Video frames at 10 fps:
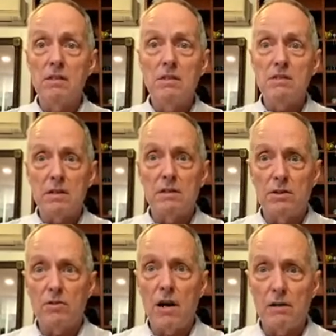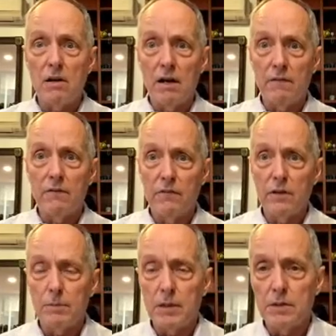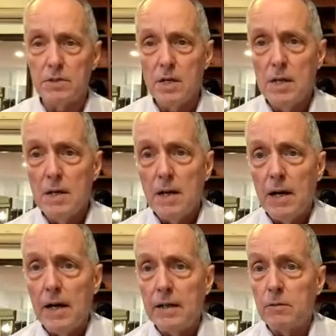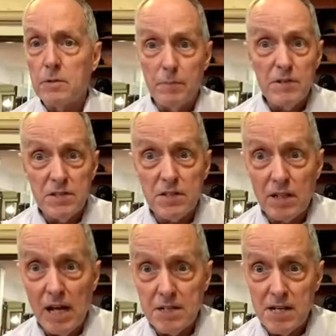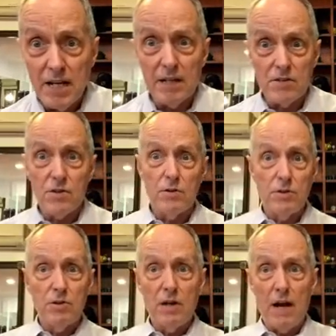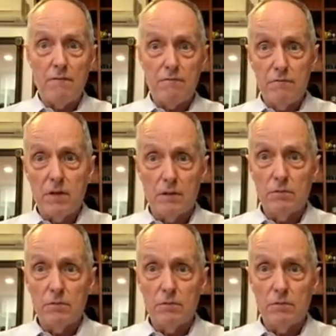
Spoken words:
signature airline of the Philippines. And it was a business class ticket. So you should have, I